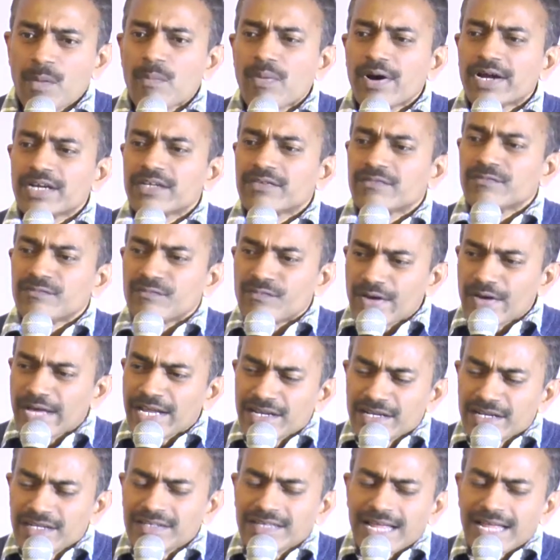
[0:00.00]
But
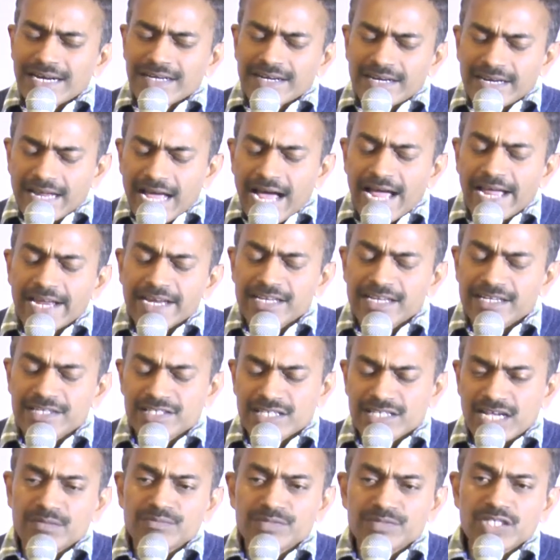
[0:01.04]
when that
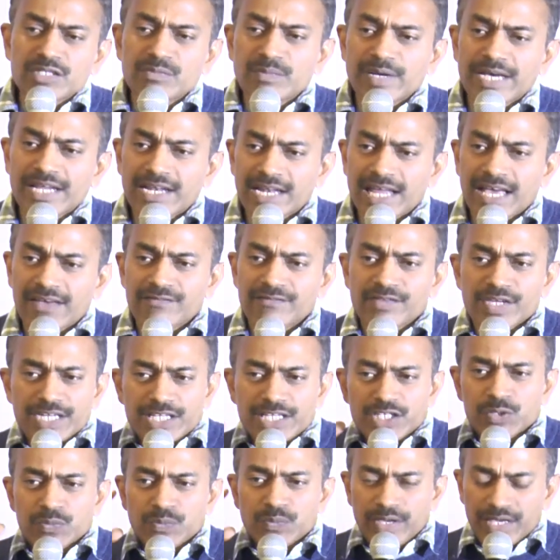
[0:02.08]
guidance comes in my life, when
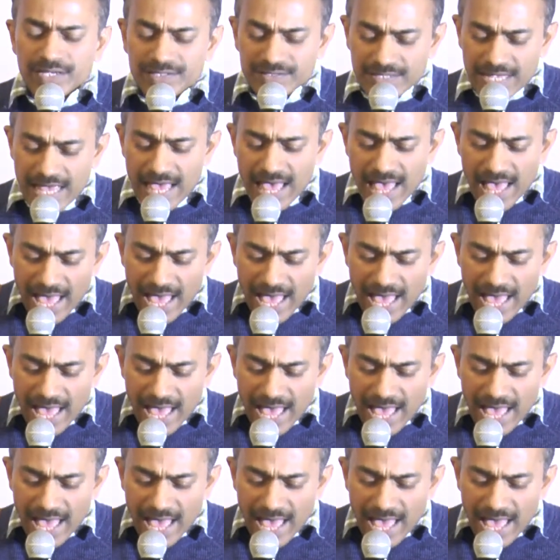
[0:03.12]
He speaks,